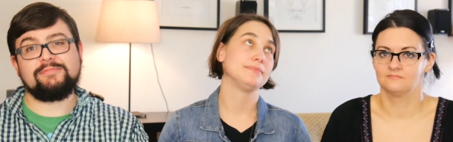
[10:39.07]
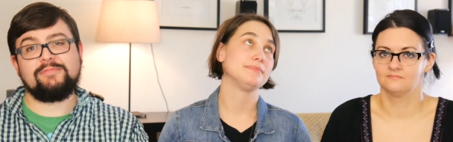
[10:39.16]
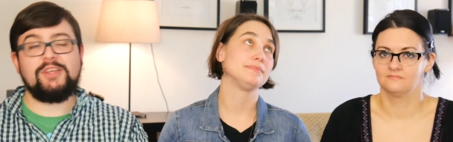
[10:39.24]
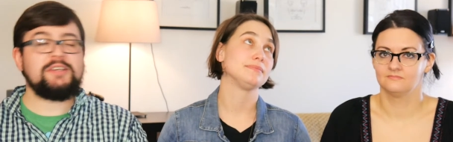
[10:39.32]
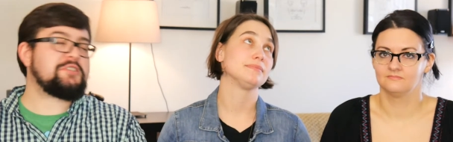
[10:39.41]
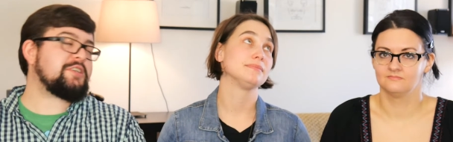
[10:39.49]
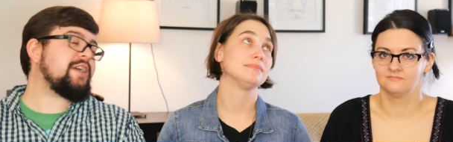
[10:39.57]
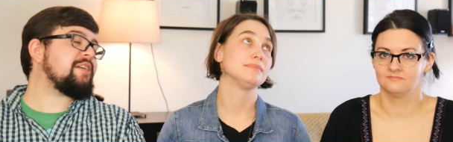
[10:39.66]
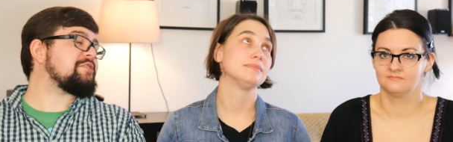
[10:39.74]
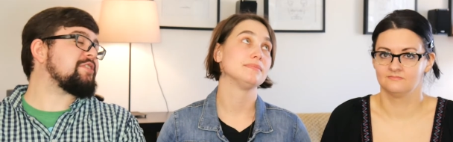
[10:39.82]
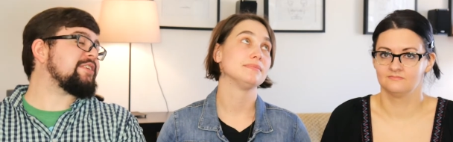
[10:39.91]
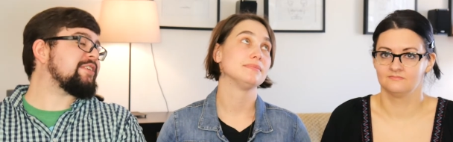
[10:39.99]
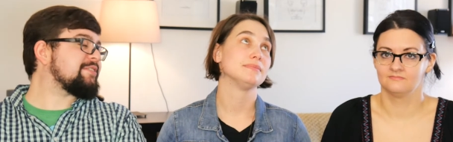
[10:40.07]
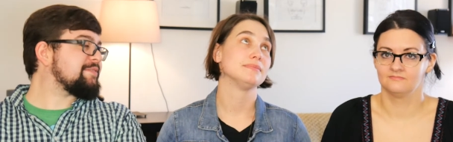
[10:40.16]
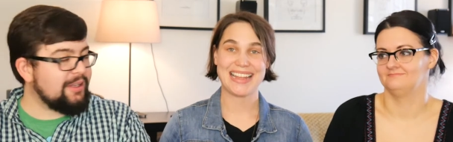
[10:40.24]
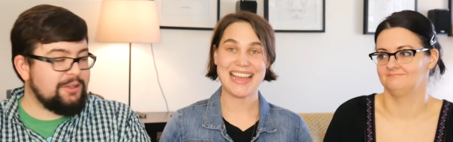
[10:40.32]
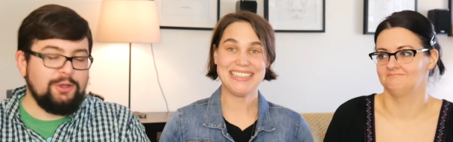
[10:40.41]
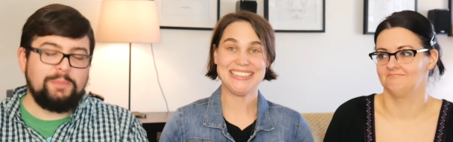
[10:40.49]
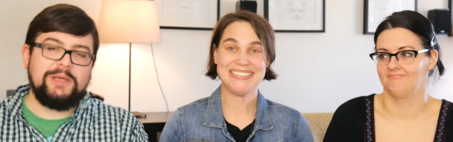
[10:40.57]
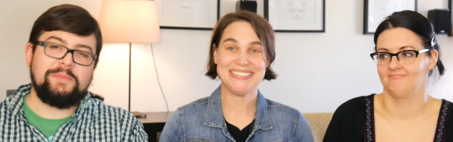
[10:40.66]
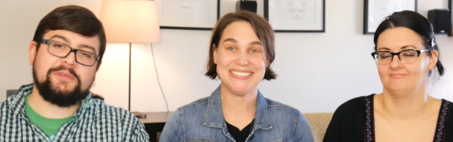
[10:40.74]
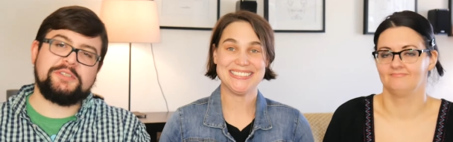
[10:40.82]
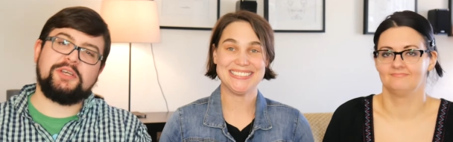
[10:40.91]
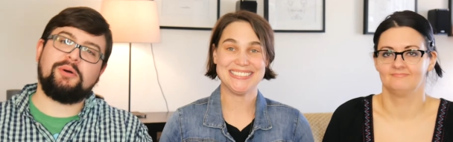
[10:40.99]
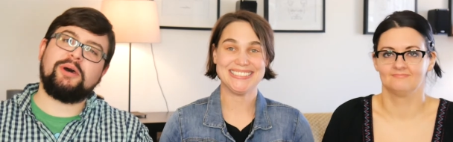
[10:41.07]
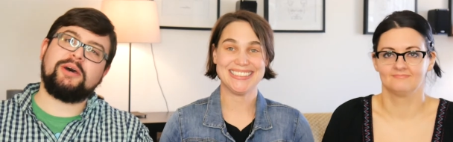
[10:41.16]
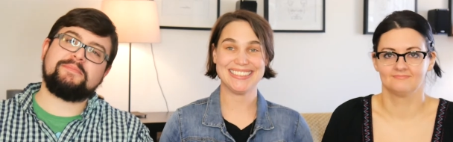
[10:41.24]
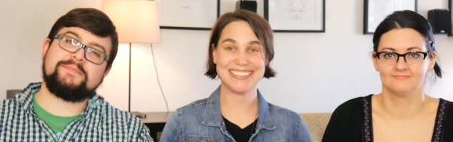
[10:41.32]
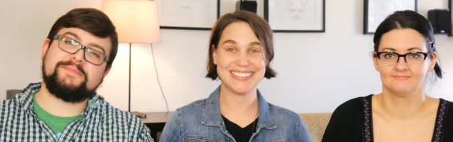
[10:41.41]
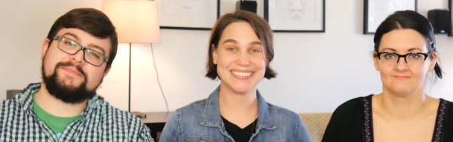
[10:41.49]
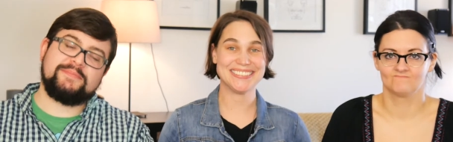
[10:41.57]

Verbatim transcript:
Speaker 1: Things change, Leah. New people show up.